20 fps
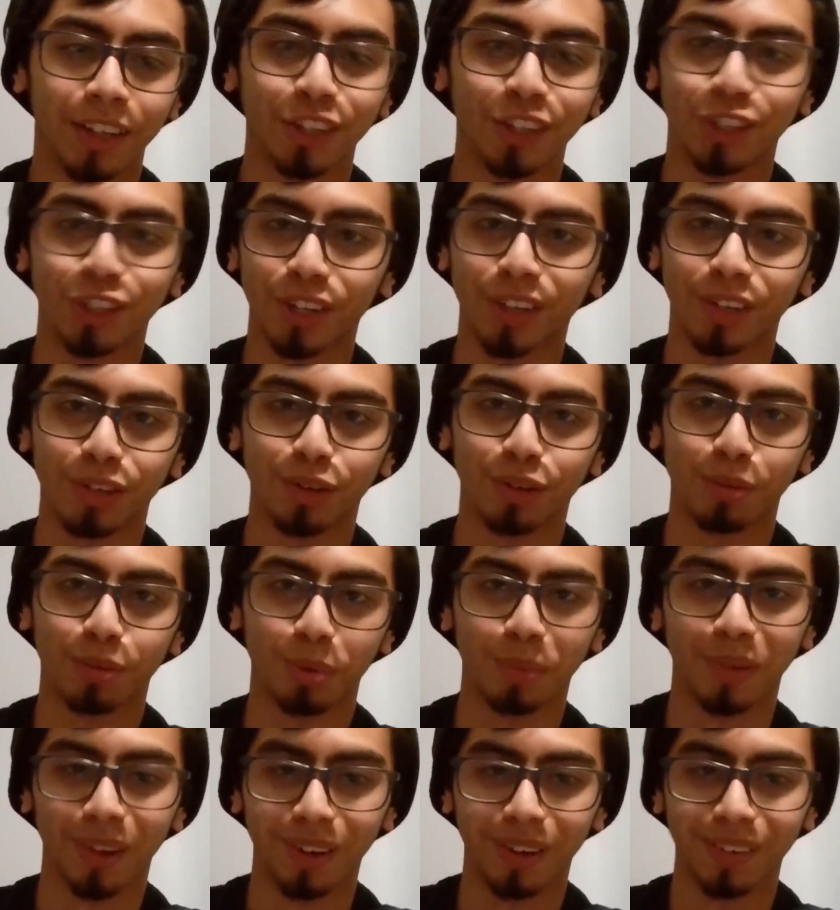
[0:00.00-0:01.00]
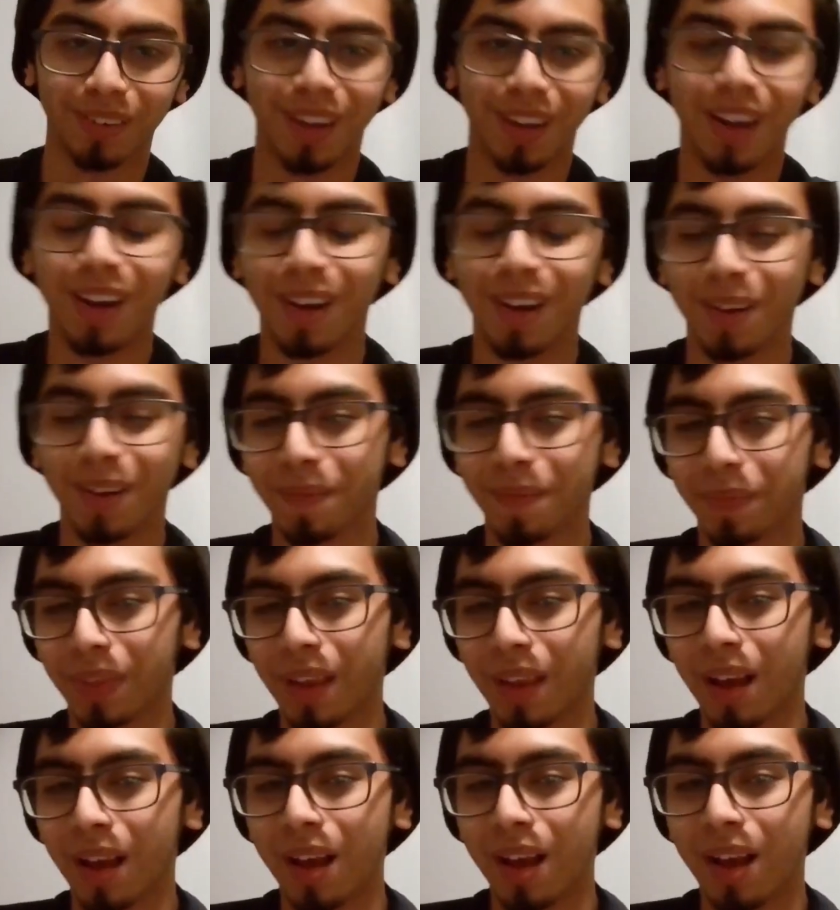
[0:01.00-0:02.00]
shakes you up a bit.
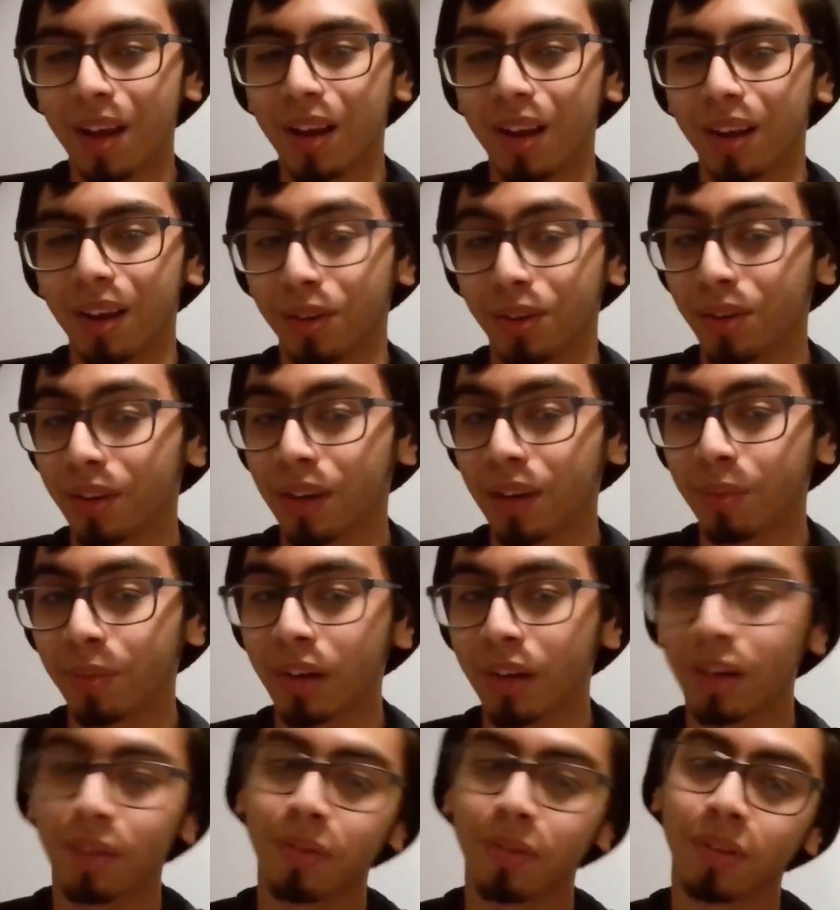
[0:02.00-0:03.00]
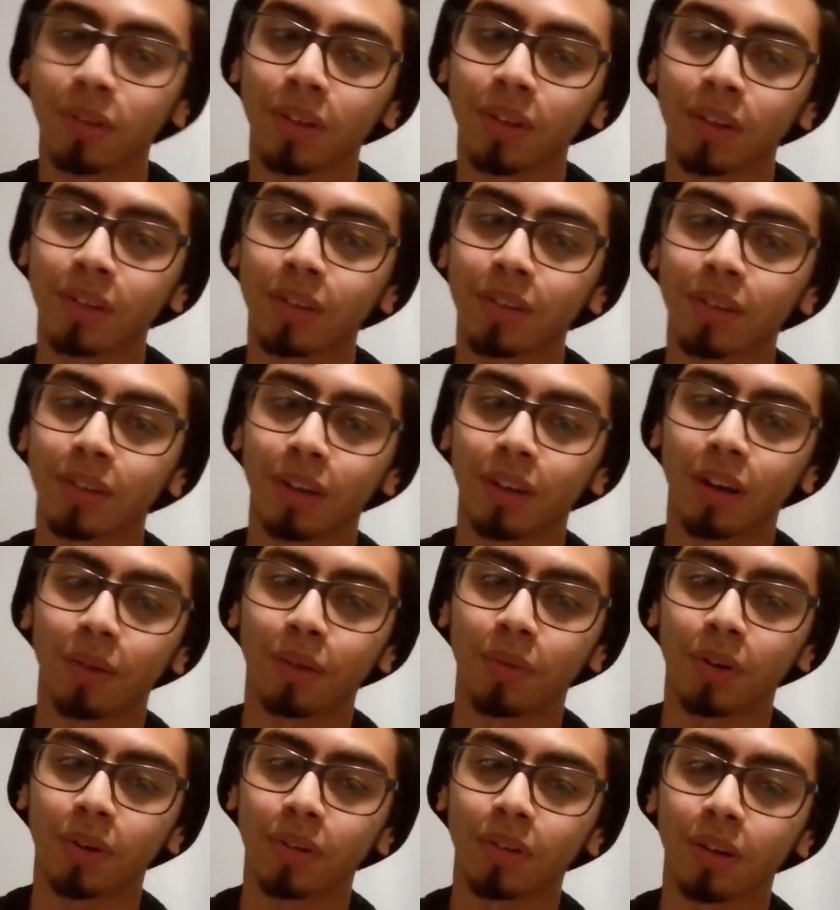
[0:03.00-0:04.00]
Another game that I have on the list that I
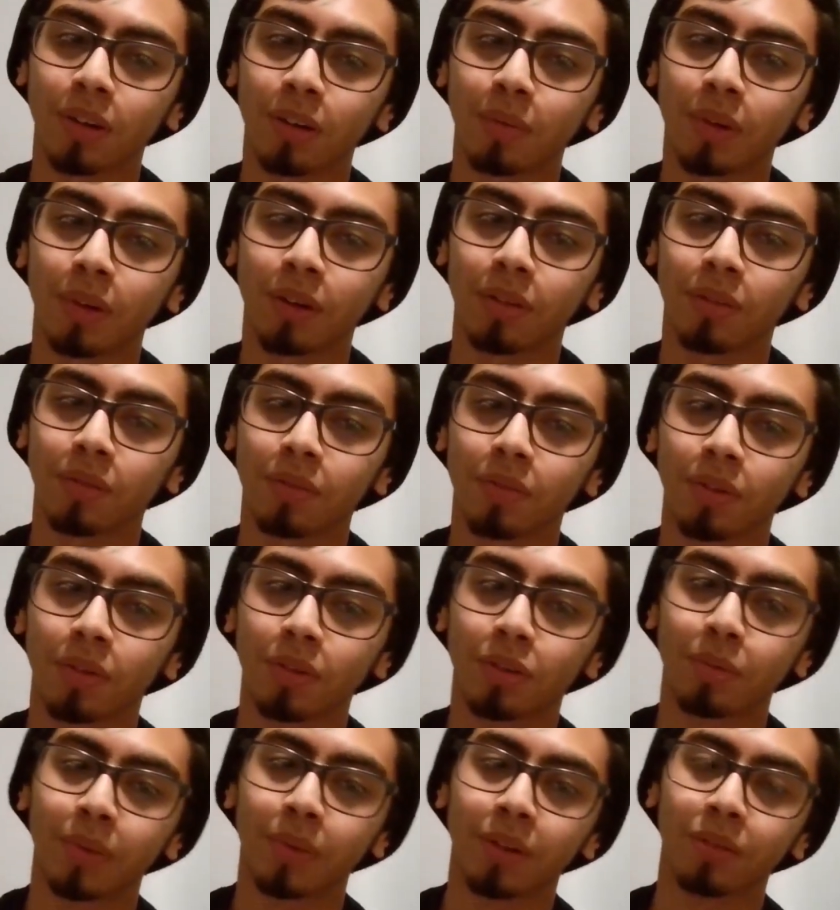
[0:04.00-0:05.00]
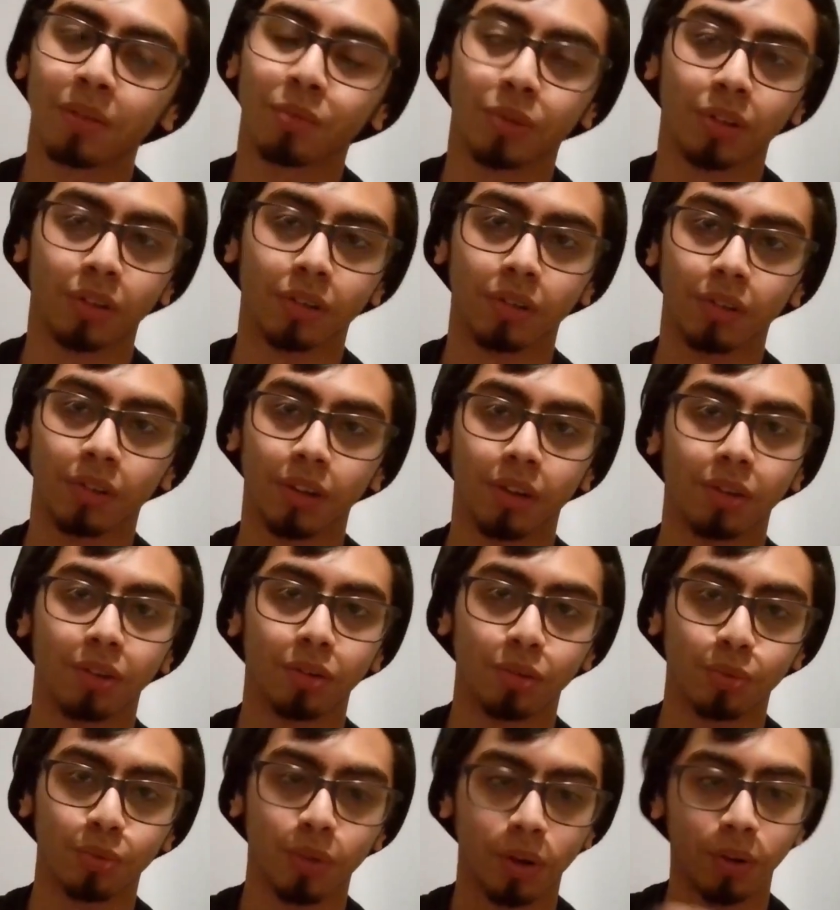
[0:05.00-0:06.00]
want to talk about for a little bit, which is linear
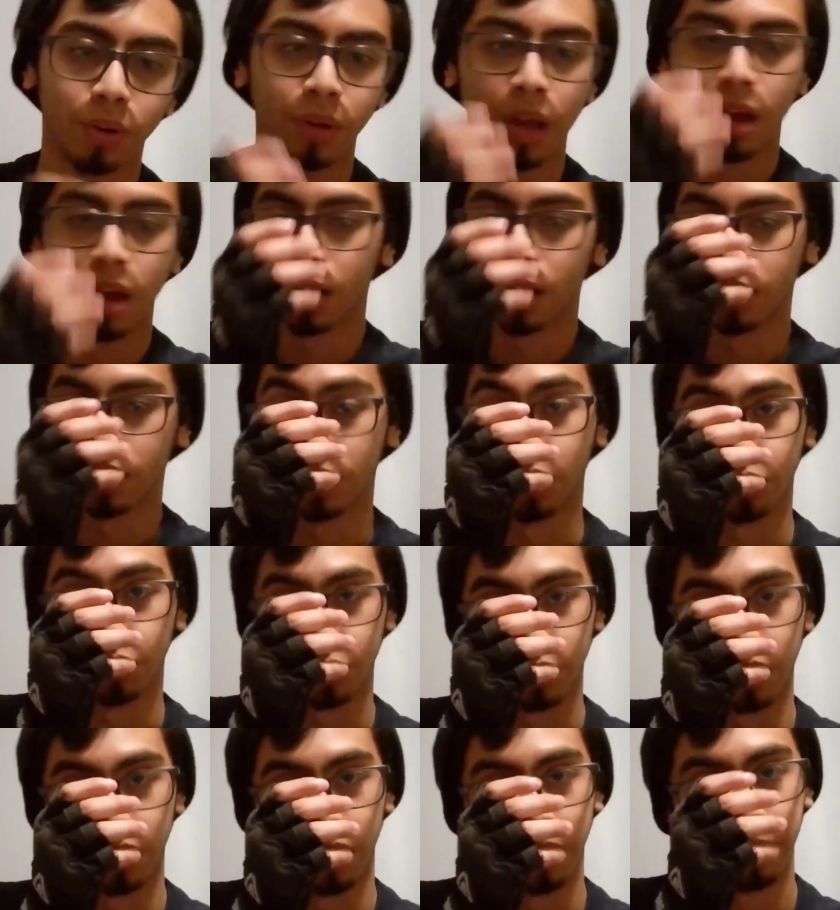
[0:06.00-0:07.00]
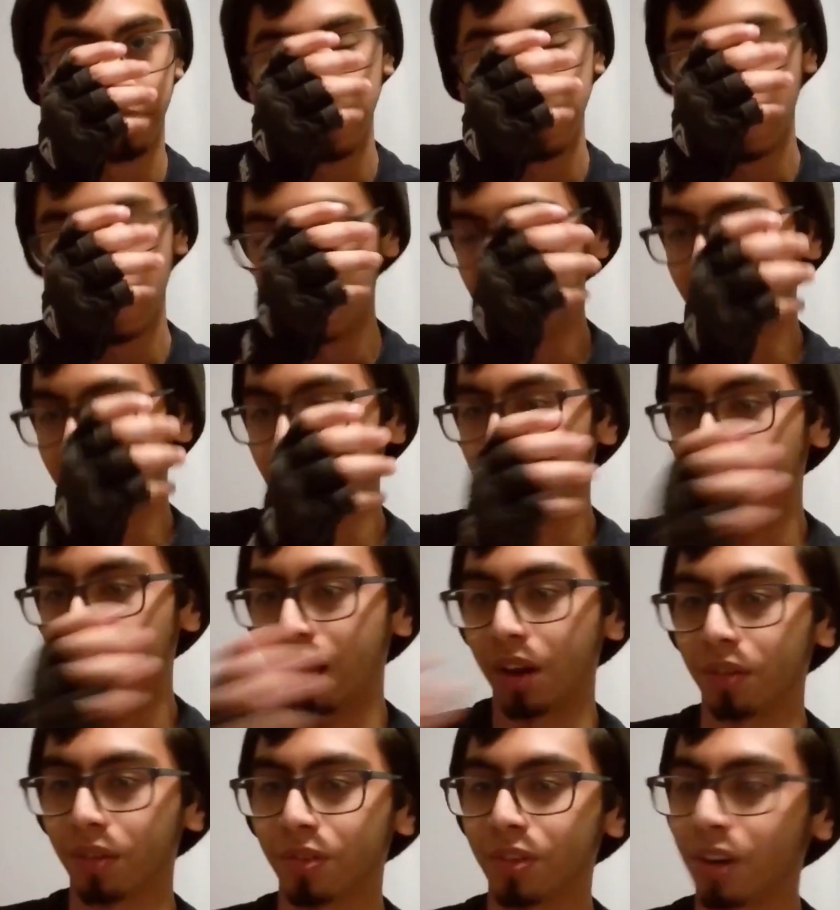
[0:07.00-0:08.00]
as well, Ghostrunner.
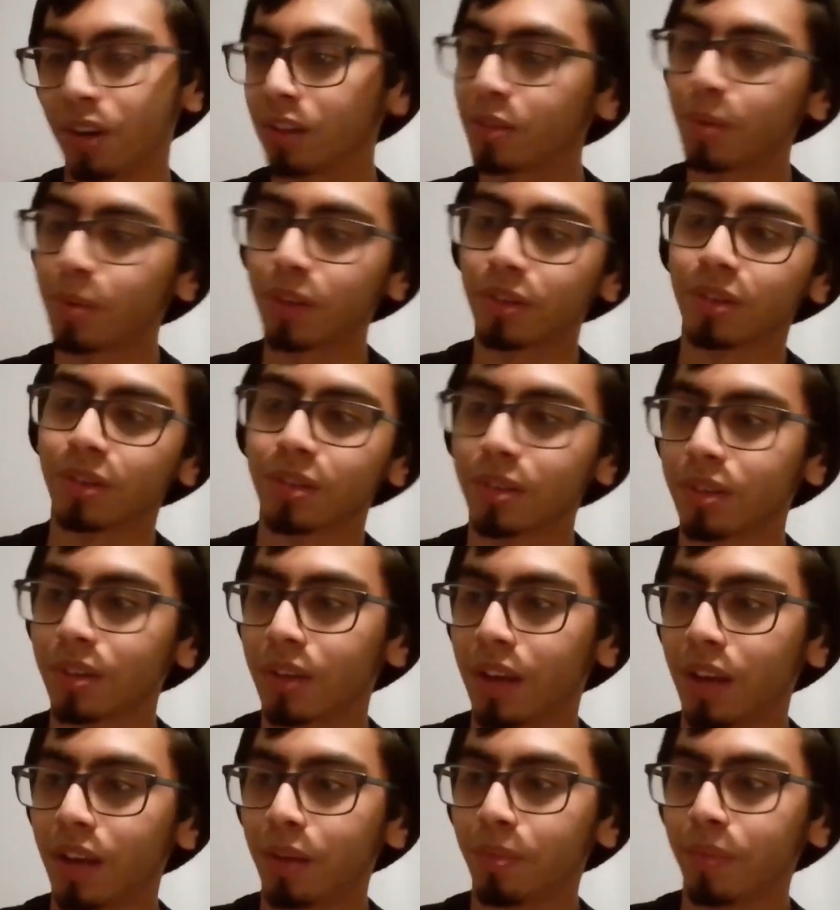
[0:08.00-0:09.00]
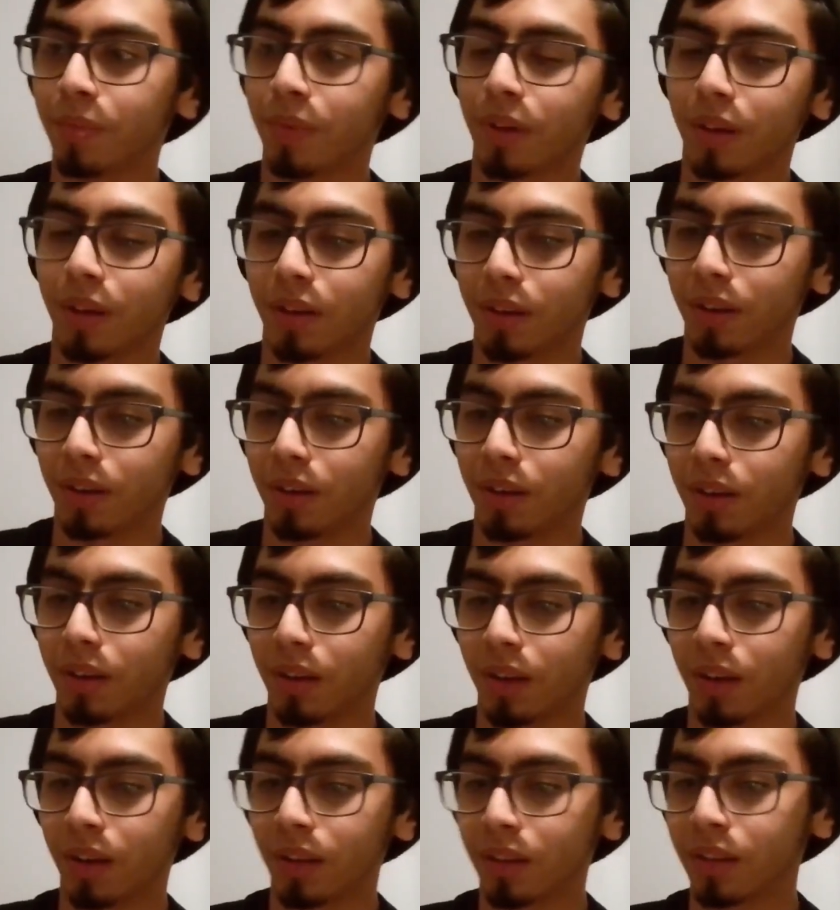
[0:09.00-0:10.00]
I've talked about this game
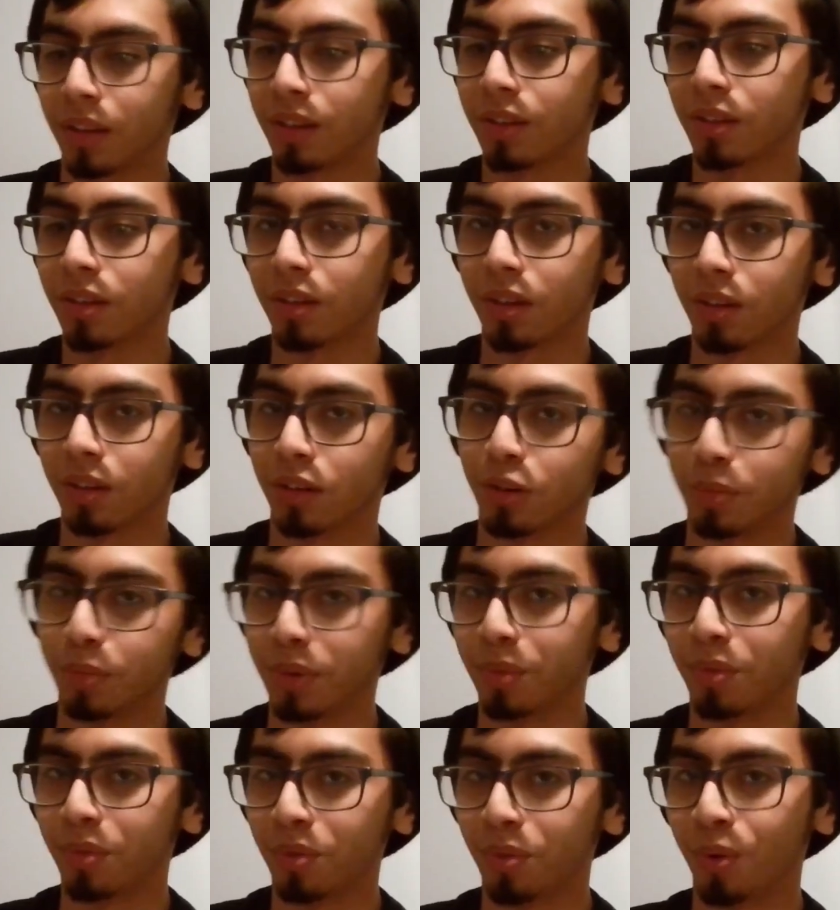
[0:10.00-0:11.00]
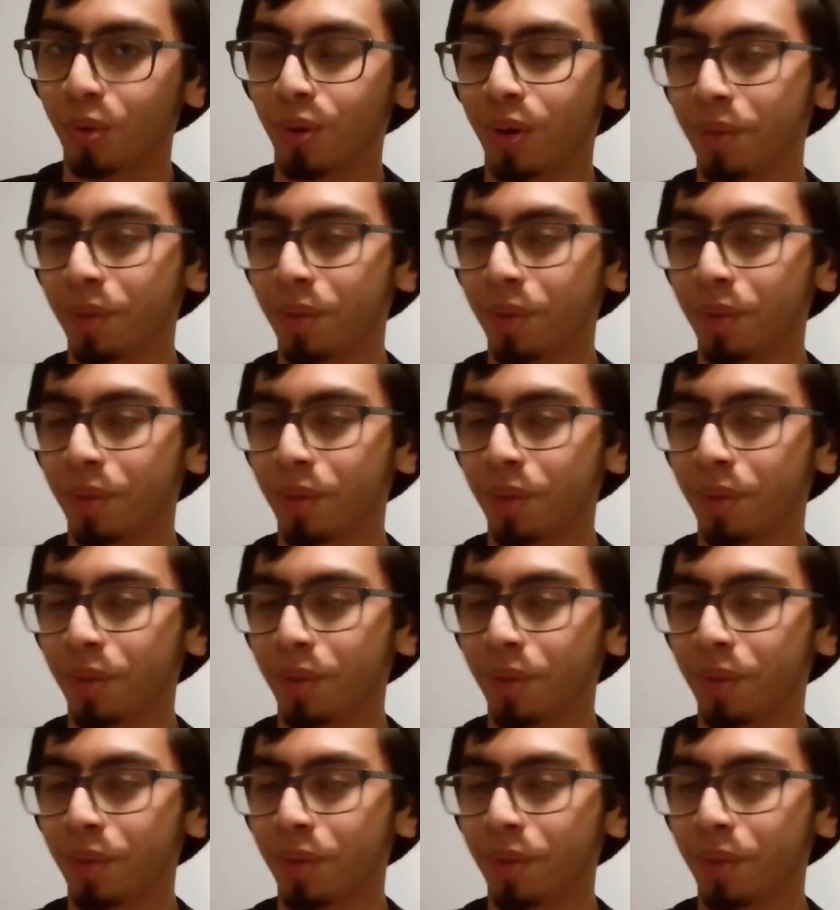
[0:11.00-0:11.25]
at least a little bit before,